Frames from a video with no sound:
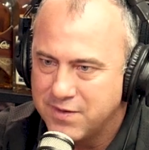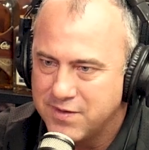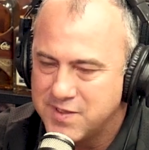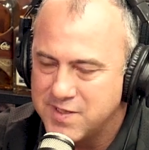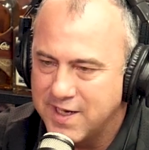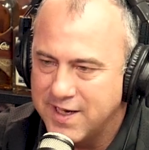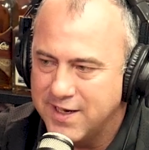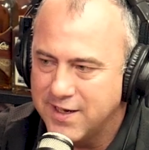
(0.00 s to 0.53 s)

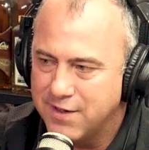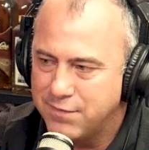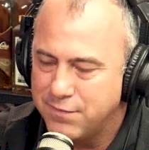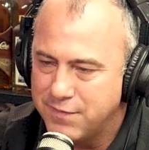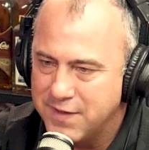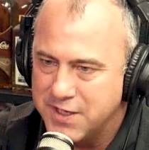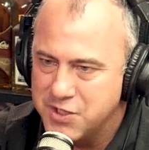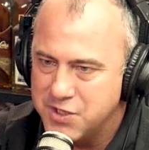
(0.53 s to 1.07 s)
Say a
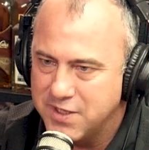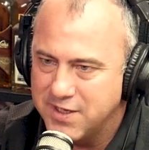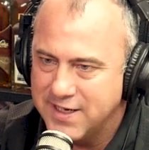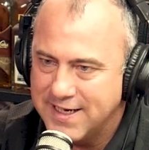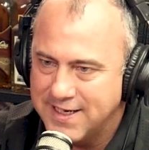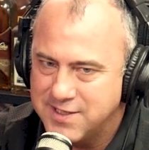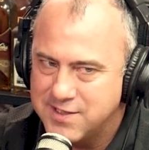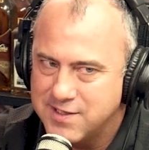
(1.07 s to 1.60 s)
fish
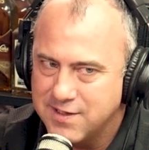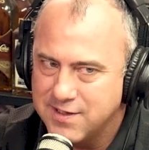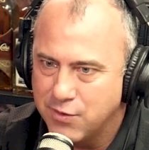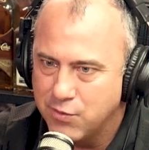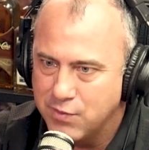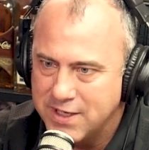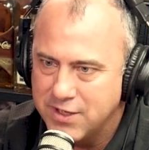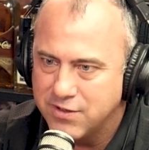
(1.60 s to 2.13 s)
eats a
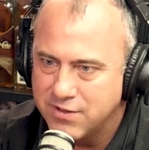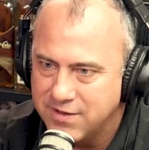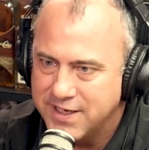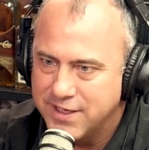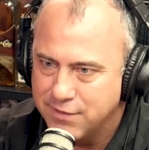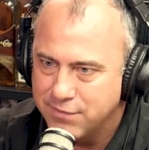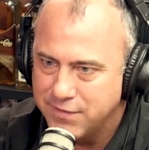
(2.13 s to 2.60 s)
real cleaner